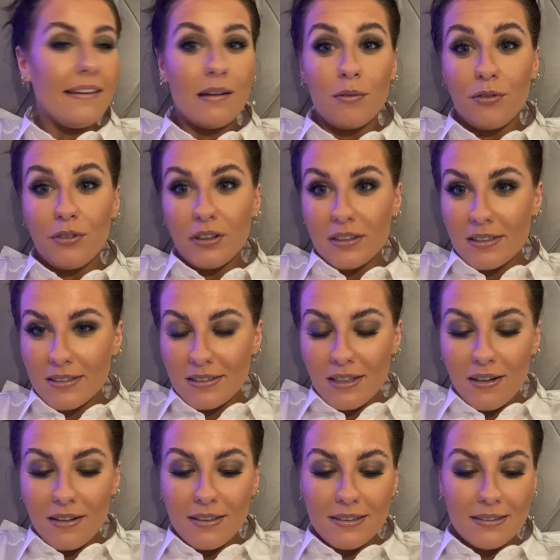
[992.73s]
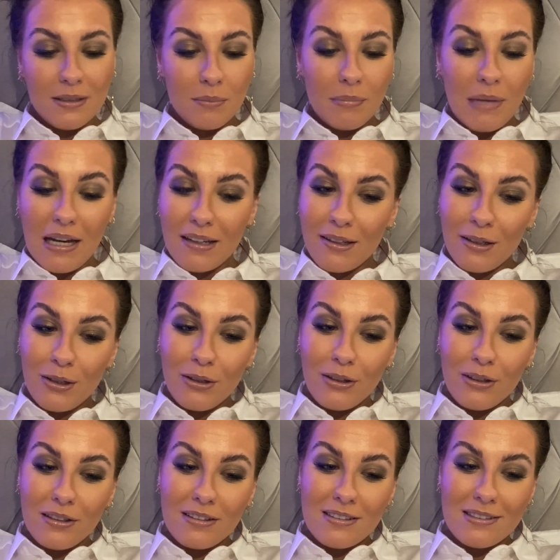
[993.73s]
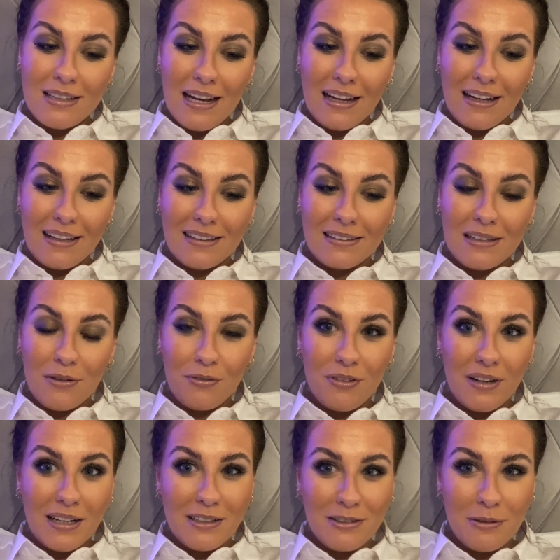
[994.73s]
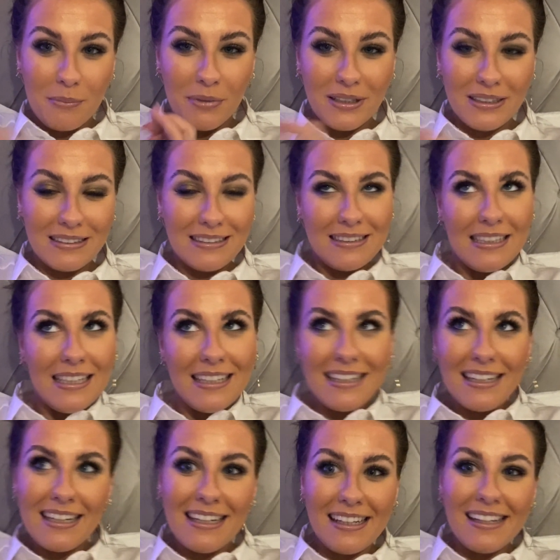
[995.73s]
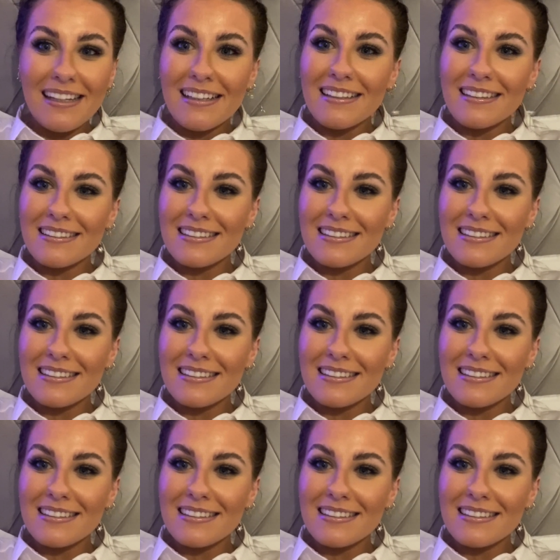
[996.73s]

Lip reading: And for dessert, some macaroons and French martinis.